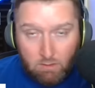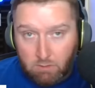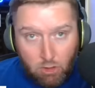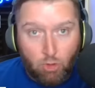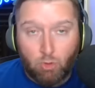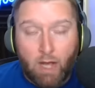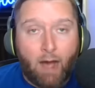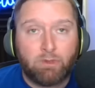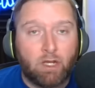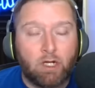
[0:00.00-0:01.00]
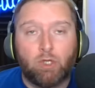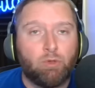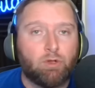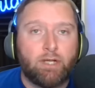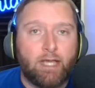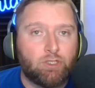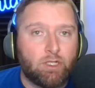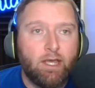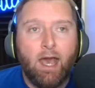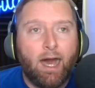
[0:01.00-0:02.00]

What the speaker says: you out there in Cougar Nation,